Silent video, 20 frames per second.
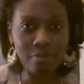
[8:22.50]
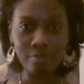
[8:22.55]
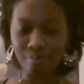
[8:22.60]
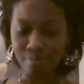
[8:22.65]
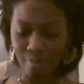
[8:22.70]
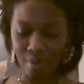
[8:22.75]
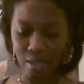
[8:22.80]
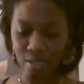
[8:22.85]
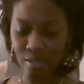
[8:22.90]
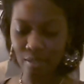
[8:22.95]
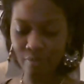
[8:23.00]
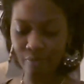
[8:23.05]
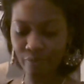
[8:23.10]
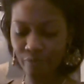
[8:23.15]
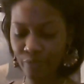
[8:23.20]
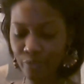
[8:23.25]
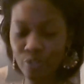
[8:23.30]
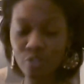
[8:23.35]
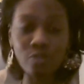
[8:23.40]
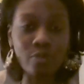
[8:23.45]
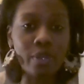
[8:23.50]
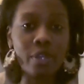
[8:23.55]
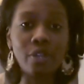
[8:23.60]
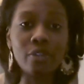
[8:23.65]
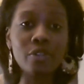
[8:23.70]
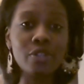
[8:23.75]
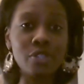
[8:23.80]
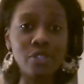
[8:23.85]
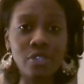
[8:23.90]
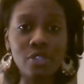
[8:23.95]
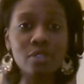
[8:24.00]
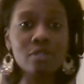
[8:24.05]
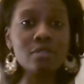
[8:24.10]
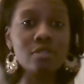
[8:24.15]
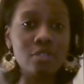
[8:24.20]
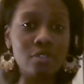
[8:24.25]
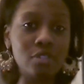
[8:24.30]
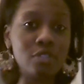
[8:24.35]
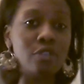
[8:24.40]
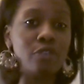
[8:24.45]
My refrigerator is
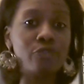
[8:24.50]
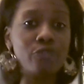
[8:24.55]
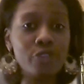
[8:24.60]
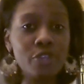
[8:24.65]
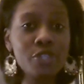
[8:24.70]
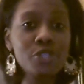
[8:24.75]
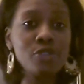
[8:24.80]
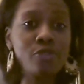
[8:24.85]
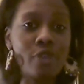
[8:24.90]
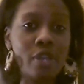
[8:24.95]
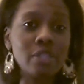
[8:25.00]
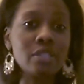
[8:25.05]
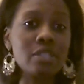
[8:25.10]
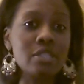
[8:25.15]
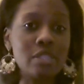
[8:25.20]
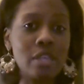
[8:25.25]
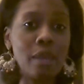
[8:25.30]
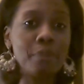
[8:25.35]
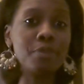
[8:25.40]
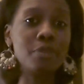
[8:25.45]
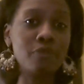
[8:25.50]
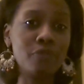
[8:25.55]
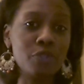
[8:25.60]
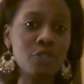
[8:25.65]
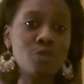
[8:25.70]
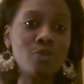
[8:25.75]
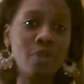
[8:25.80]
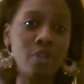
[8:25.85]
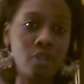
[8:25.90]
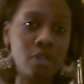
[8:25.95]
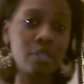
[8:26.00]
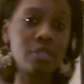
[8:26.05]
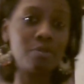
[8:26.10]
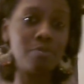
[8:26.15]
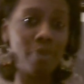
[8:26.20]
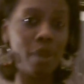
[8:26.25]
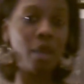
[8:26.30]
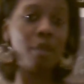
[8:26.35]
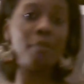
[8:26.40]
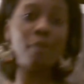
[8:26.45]
the freezer at the top, the refrigerator at the
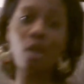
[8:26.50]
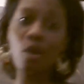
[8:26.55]
bottom.